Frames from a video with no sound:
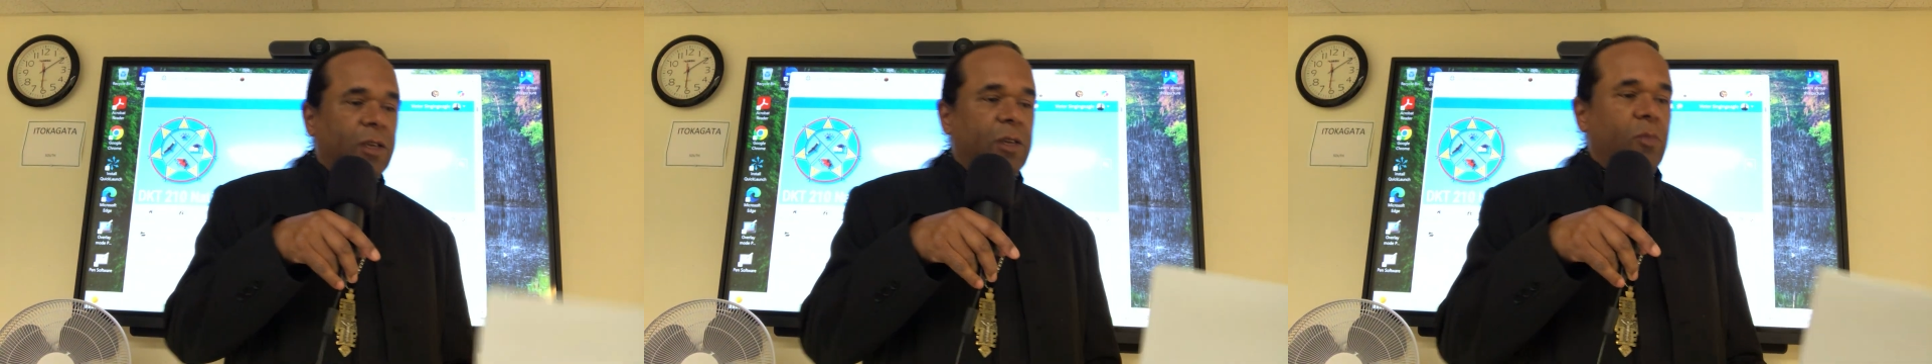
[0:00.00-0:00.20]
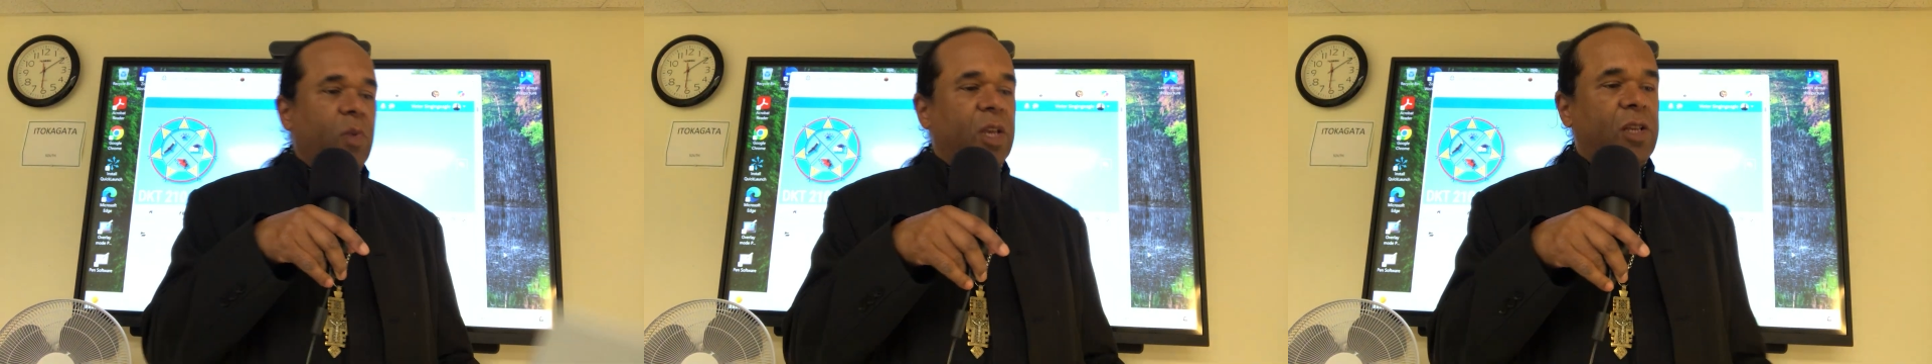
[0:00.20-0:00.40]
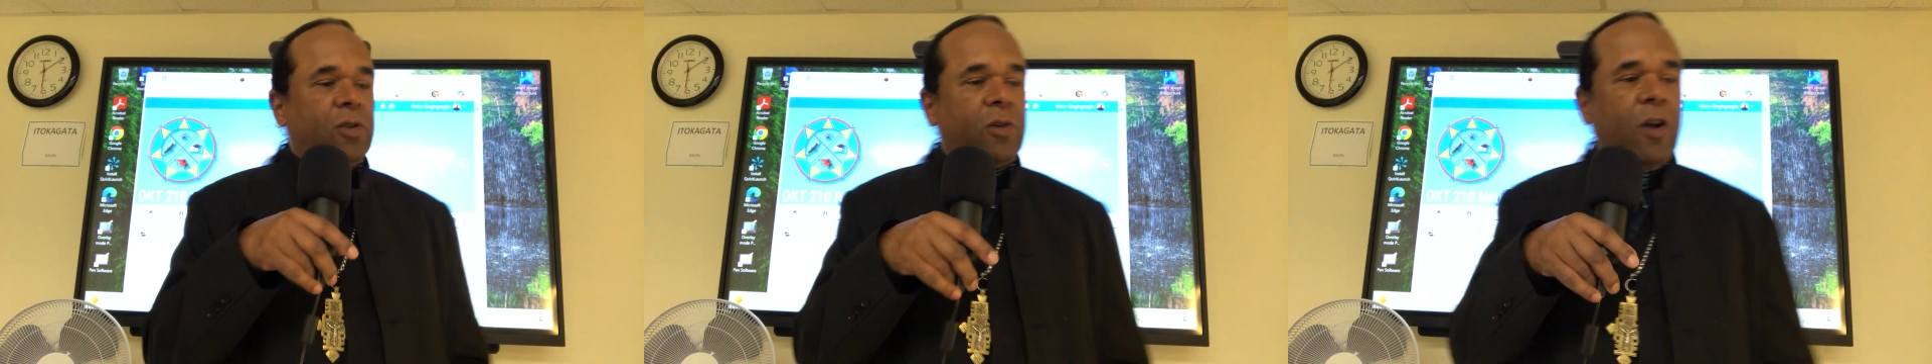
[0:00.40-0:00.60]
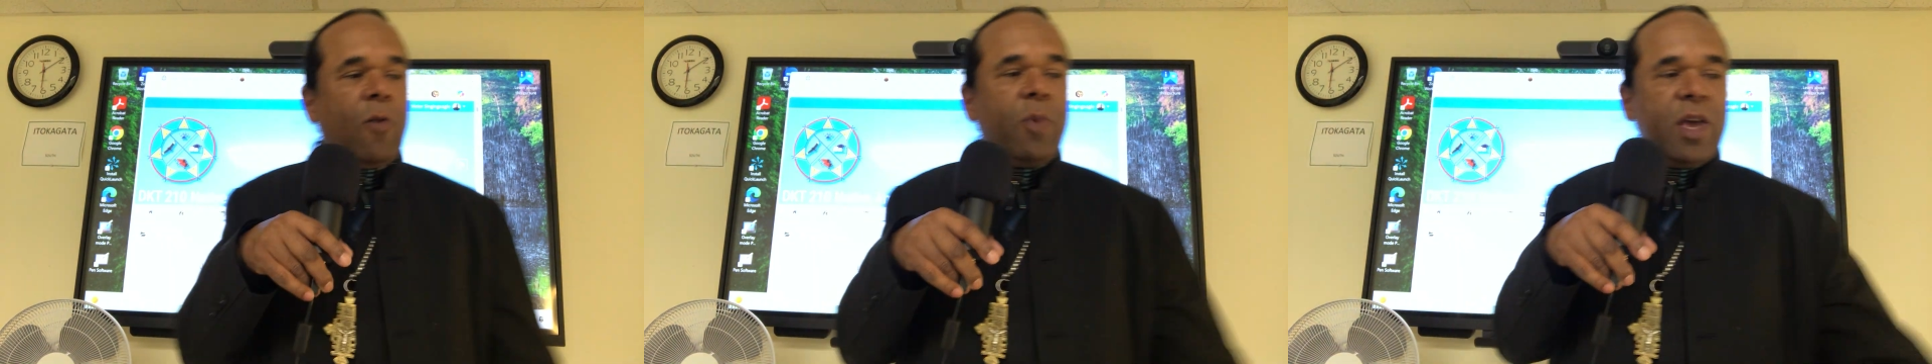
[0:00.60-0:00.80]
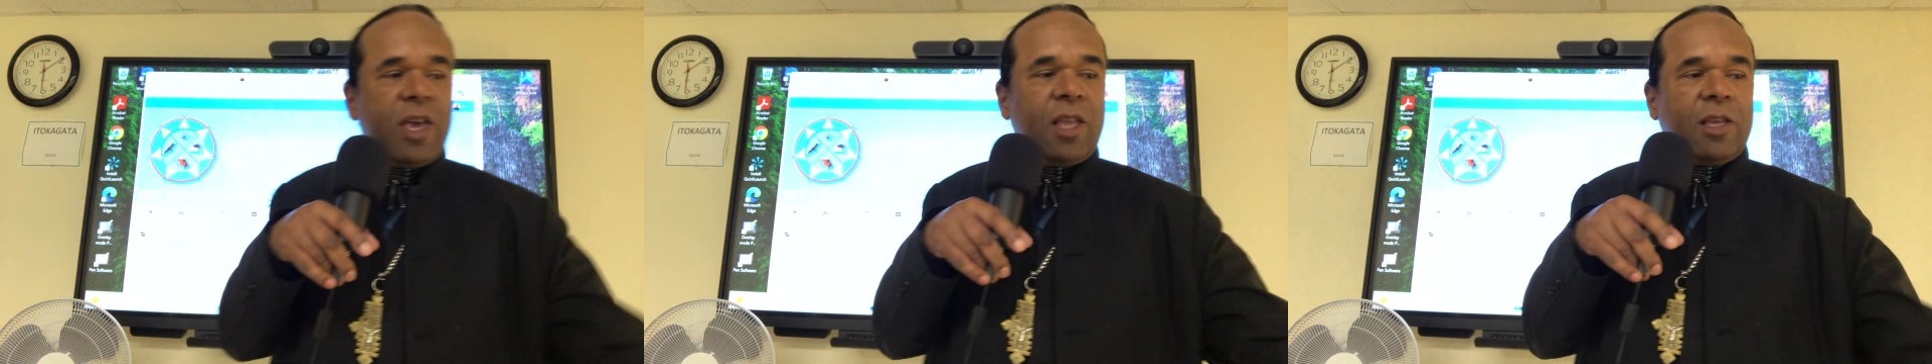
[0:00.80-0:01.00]
semester. I
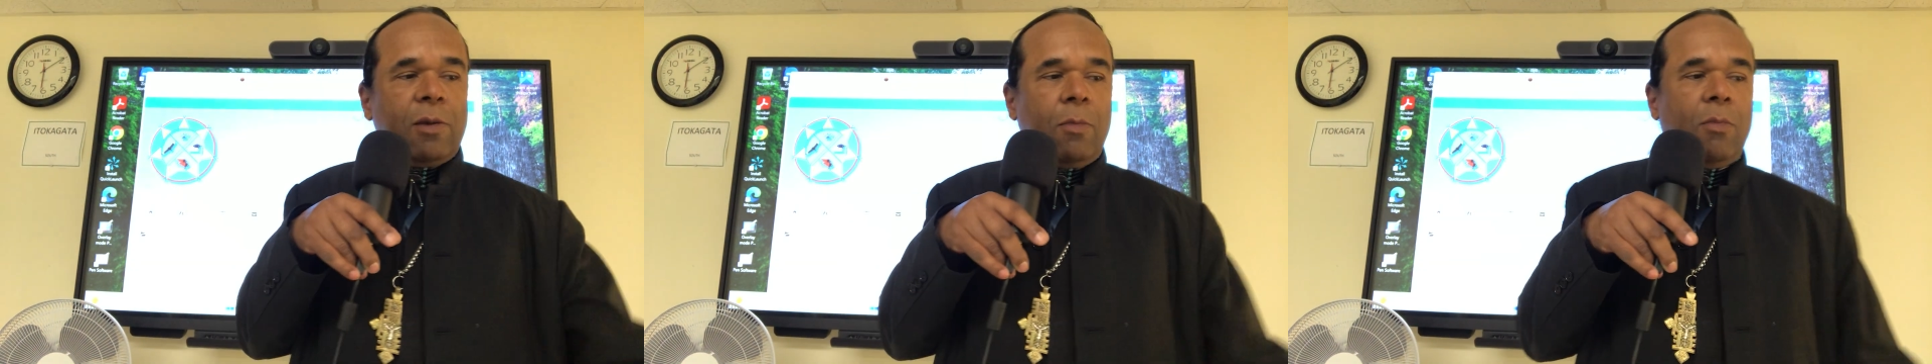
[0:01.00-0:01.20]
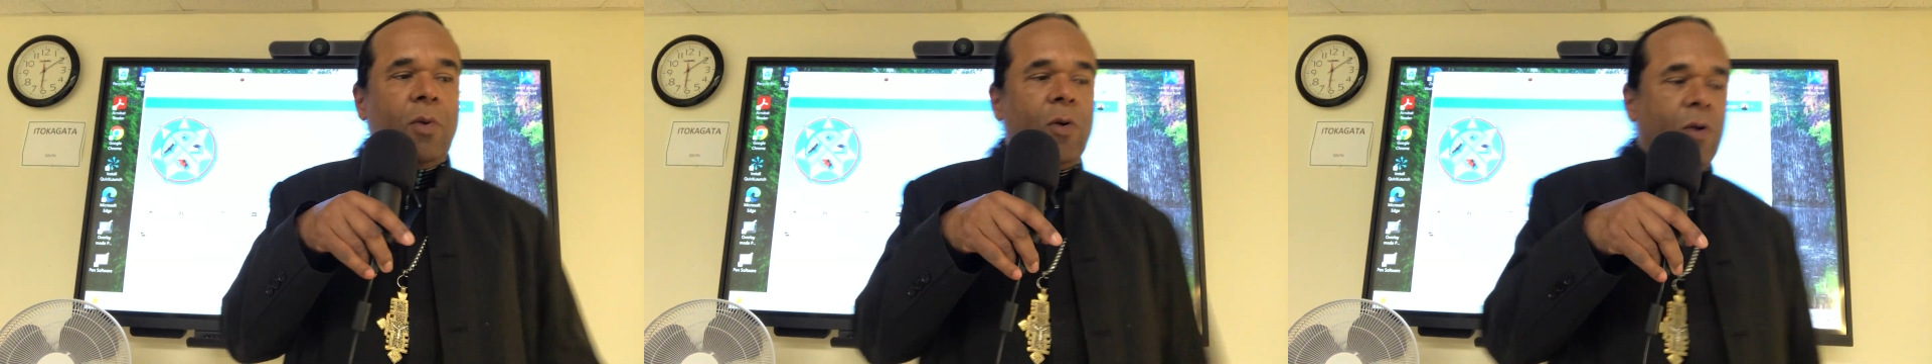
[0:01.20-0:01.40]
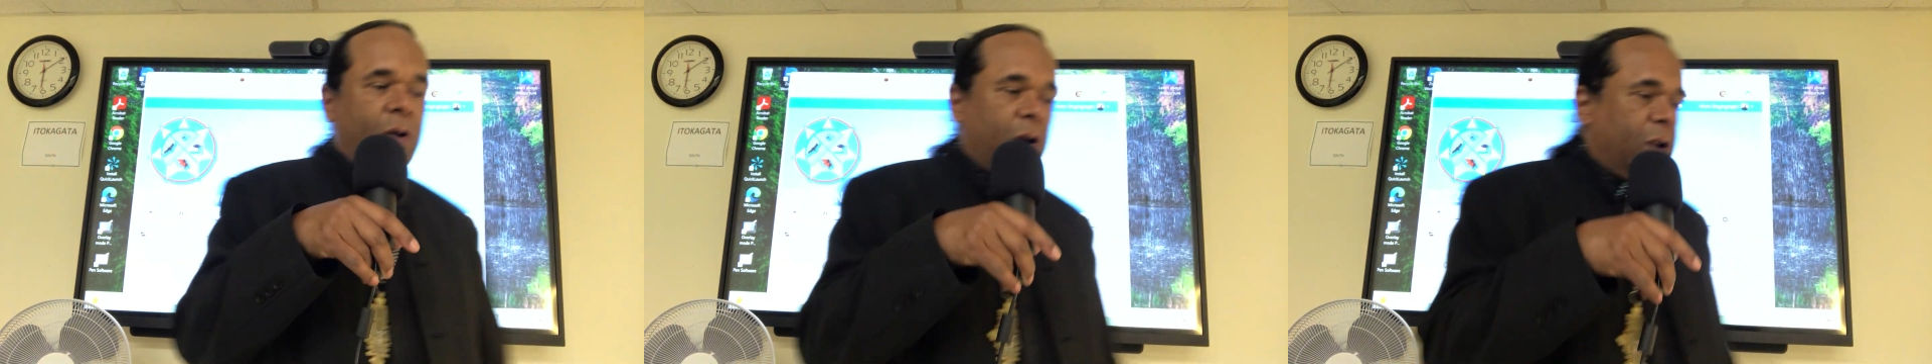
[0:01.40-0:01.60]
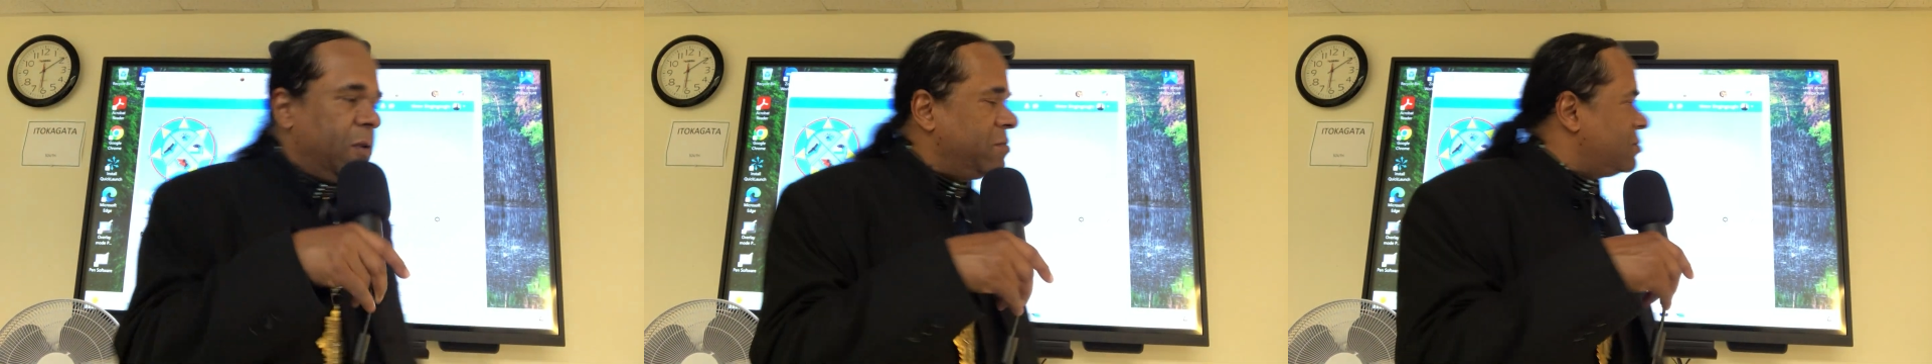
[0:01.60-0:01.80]
hope I get some more,